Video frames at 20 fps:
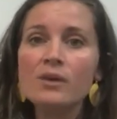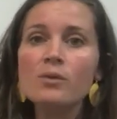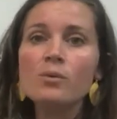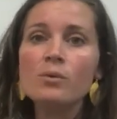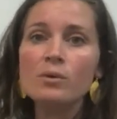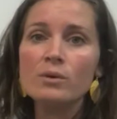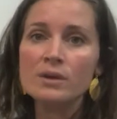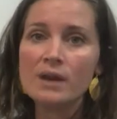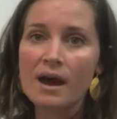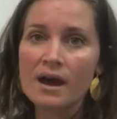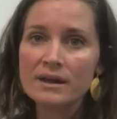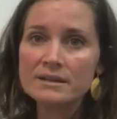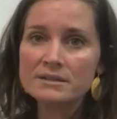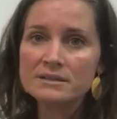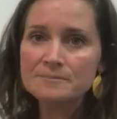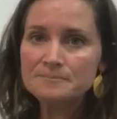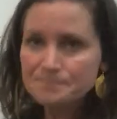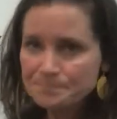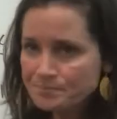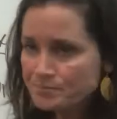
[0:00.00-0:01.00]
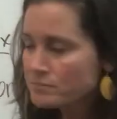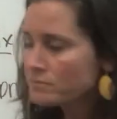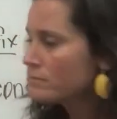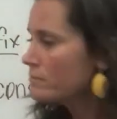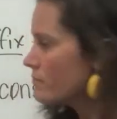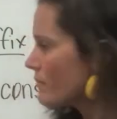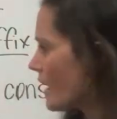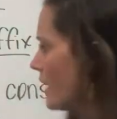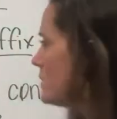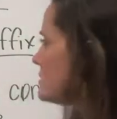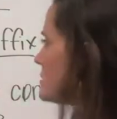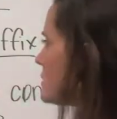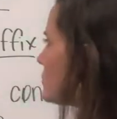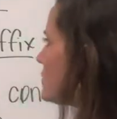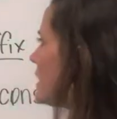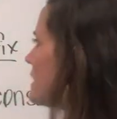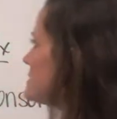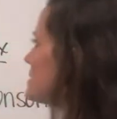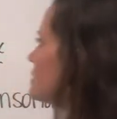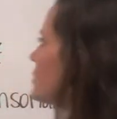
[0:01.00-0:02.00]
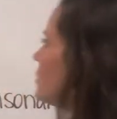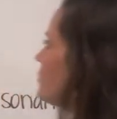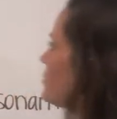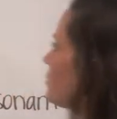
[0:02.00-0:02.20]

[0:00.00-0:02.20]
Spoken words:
or not. So let's go